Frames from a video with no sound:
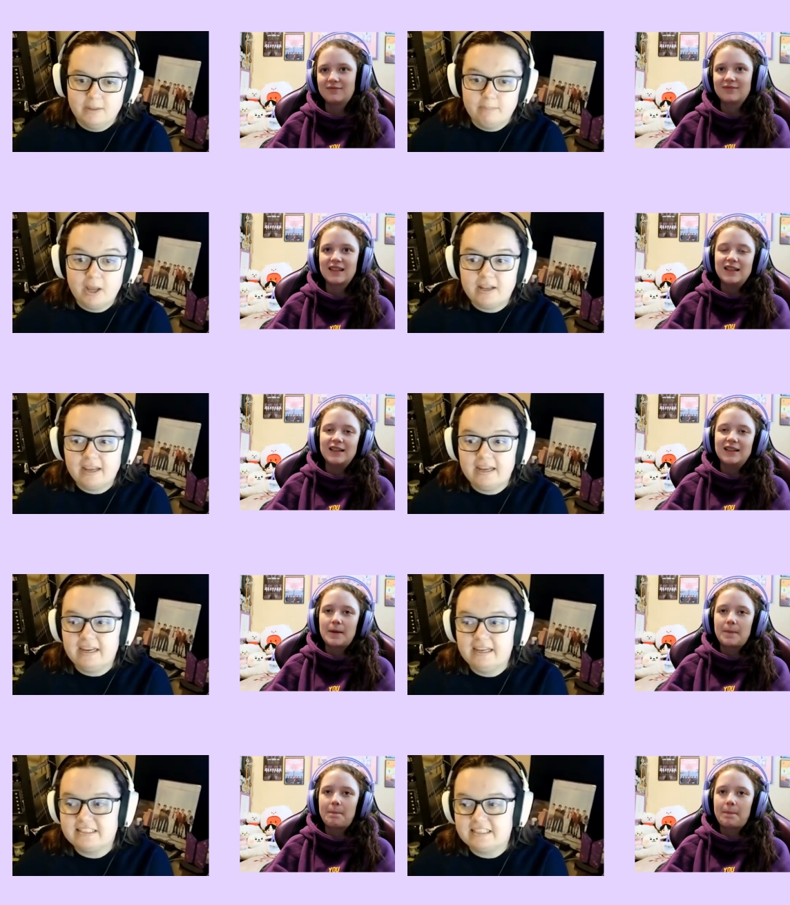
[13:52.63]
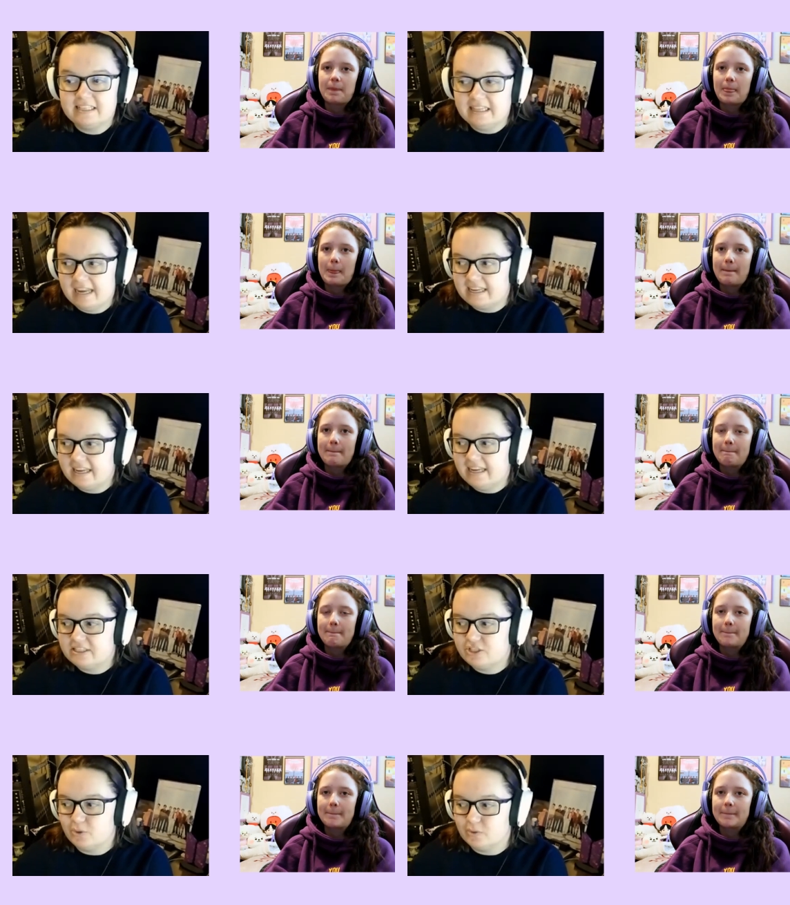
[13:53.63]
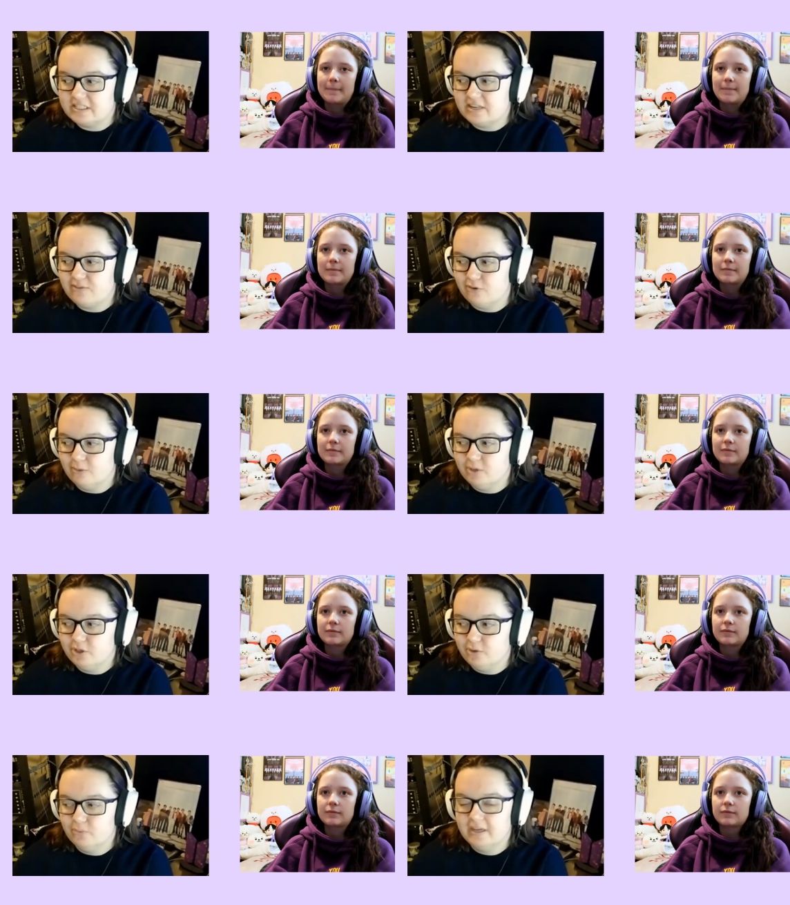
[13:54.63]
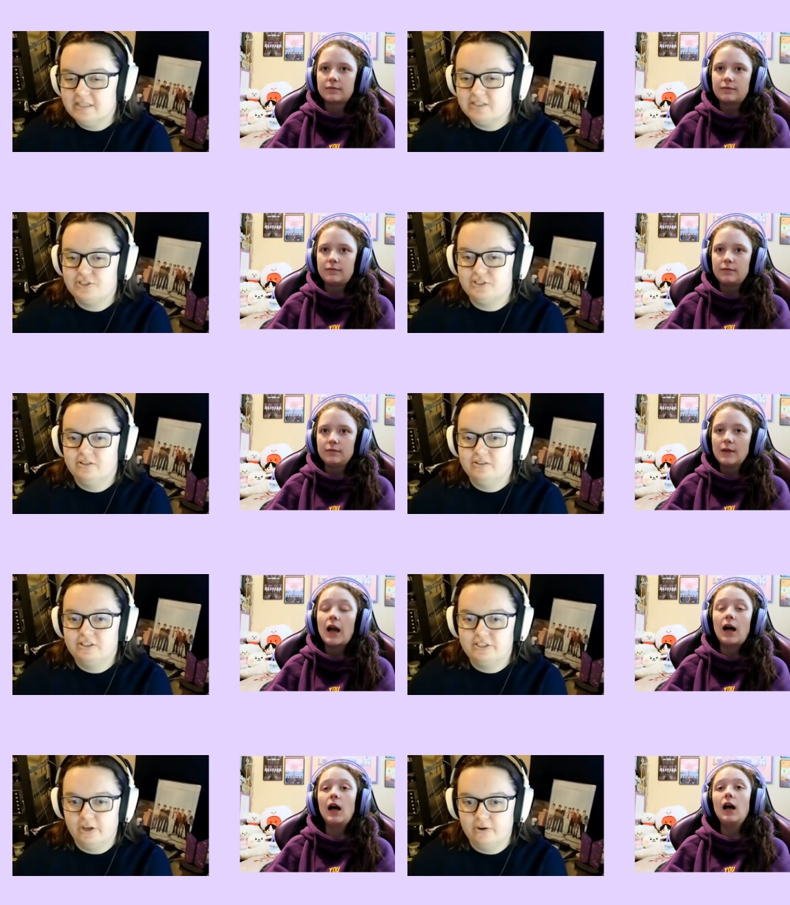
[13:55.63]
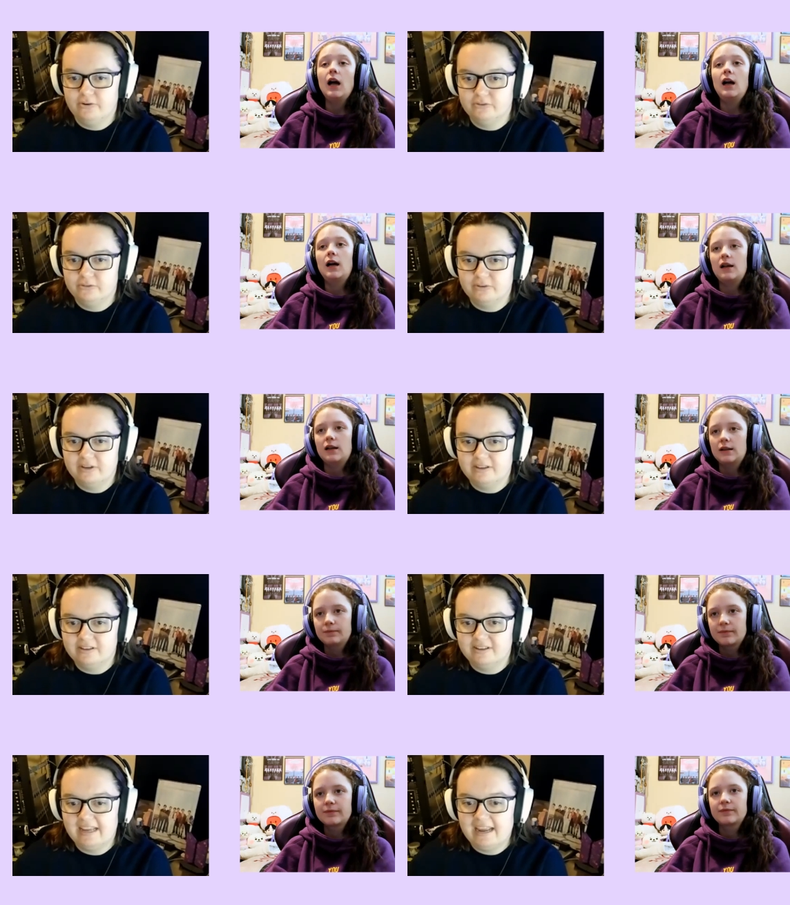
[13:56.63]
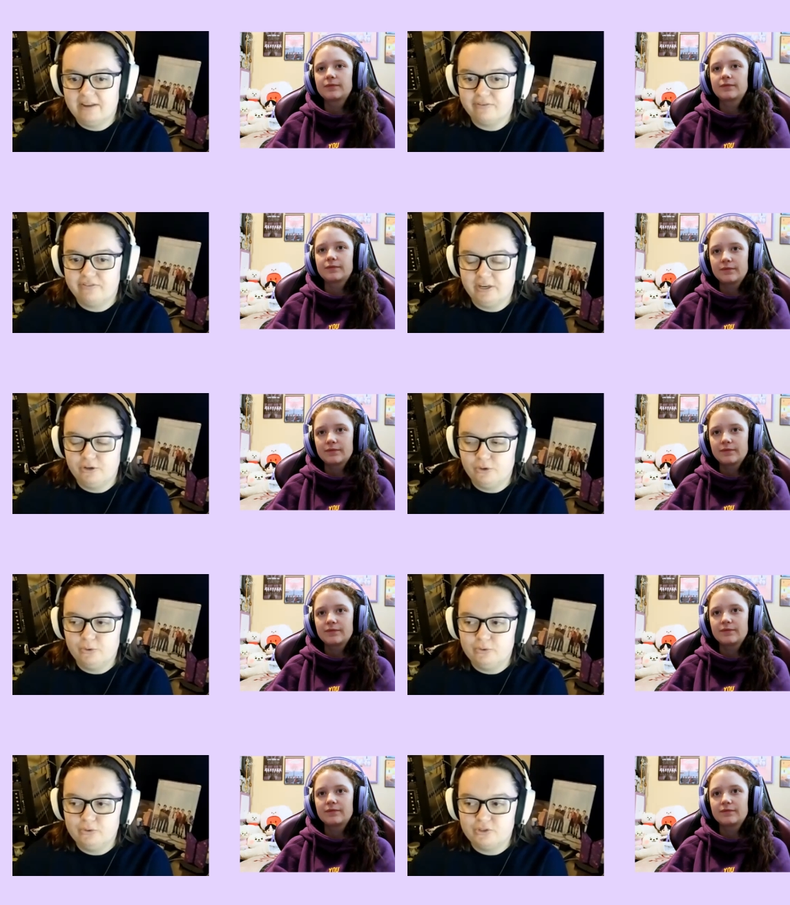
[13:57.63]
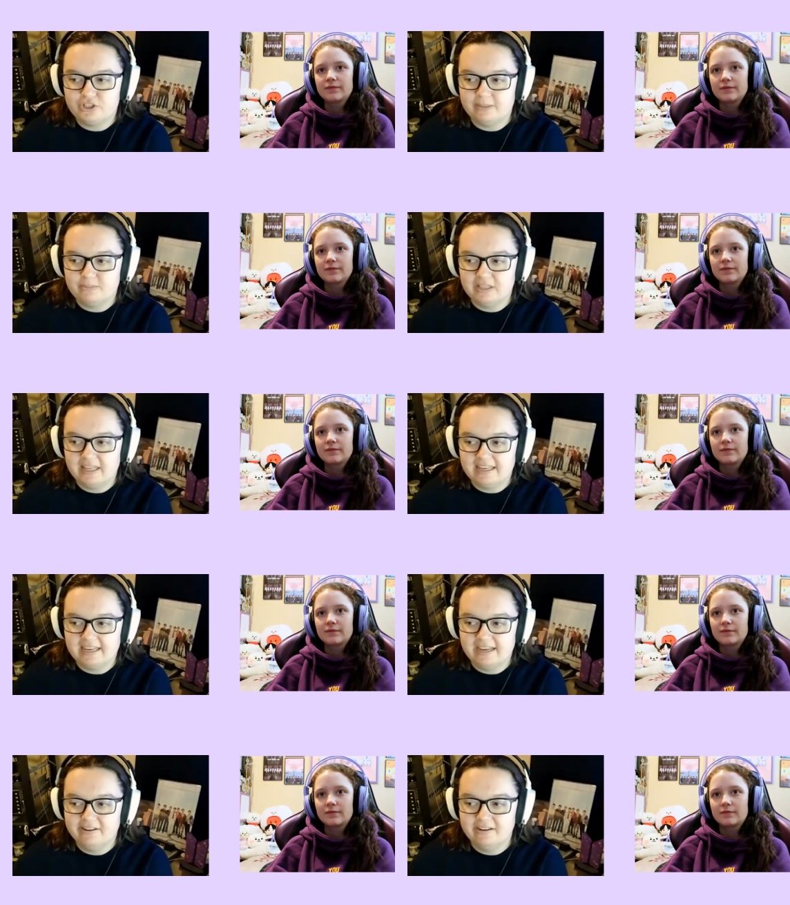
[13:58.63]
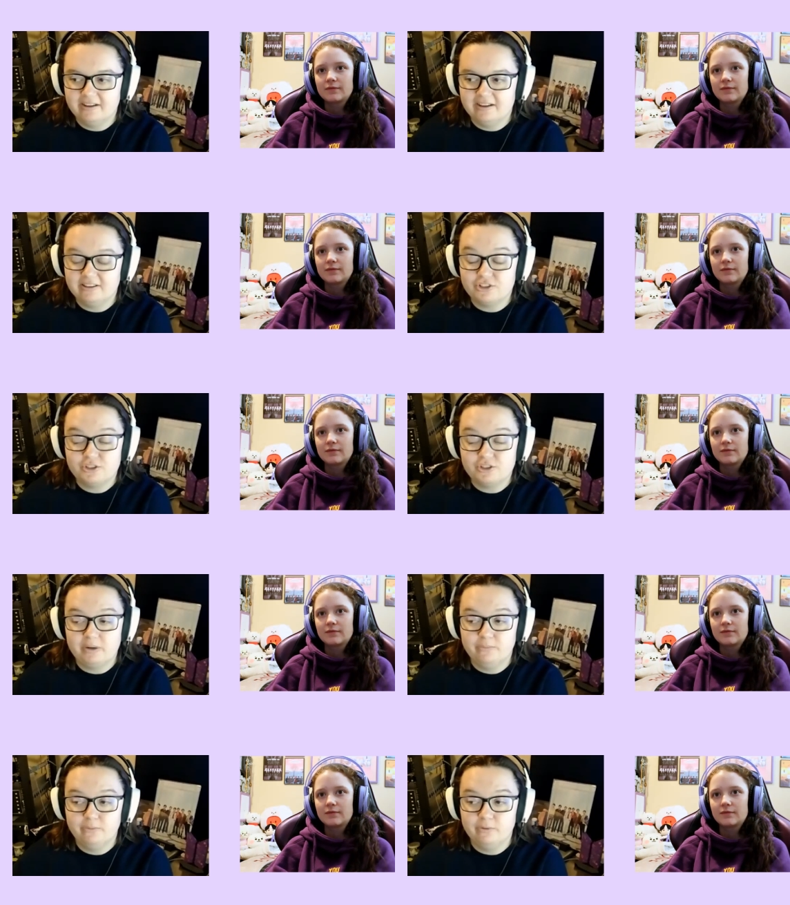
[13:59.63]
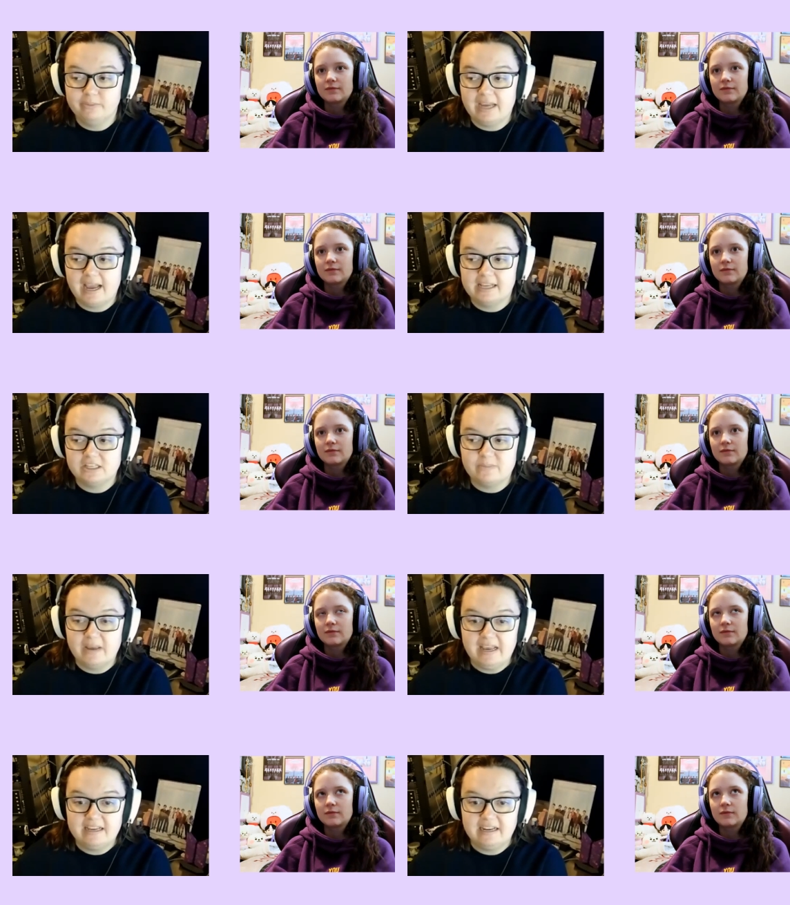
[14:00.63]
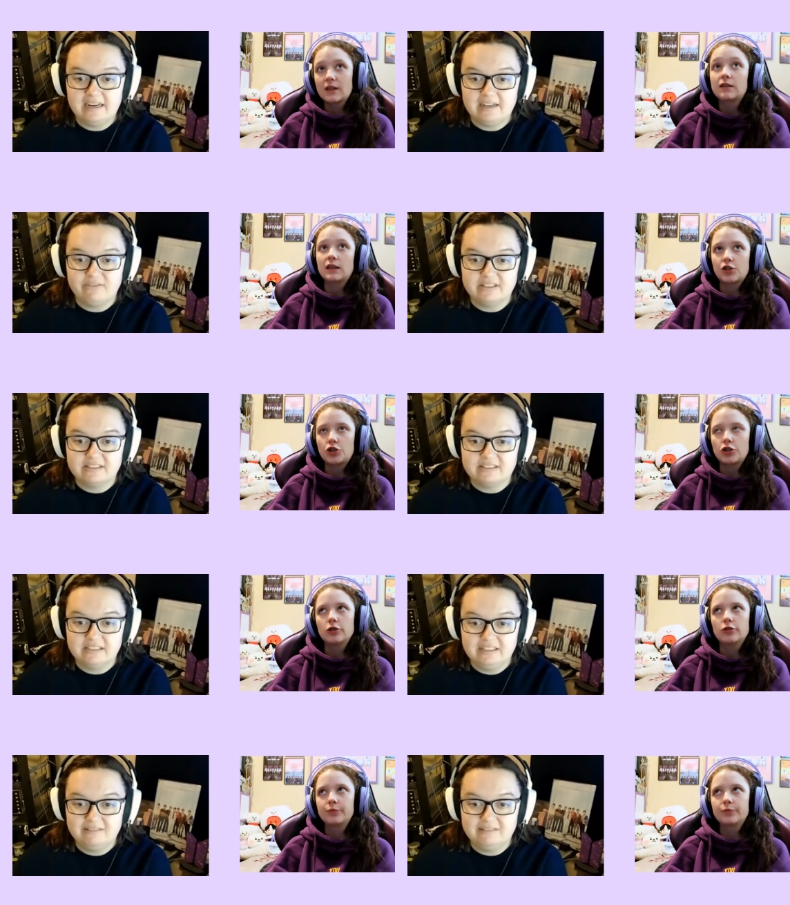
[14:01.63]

Speaker 1: But it, it's it, like it sources it from the U.S. So ah if they do ship to like Canada, the shipping won't be as bad. That's true.